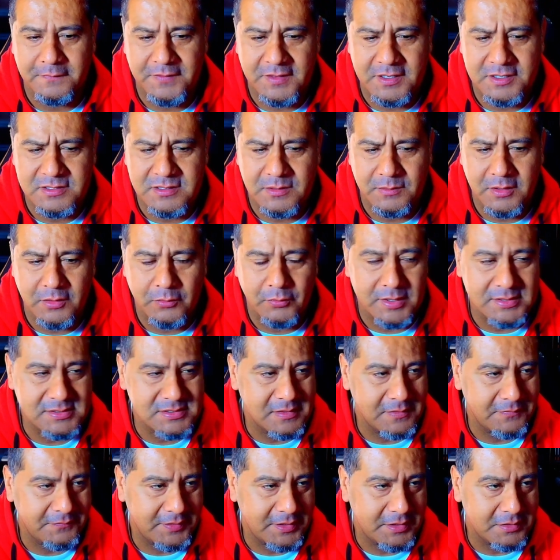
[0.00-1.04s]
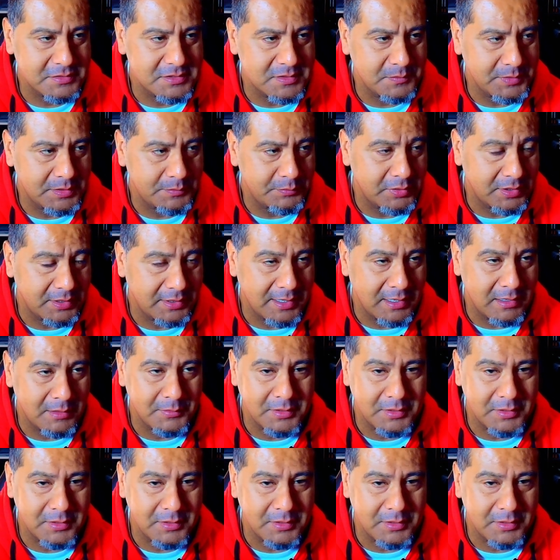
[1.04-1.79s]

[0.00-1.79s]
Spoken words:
the rest of the videos to be putting out.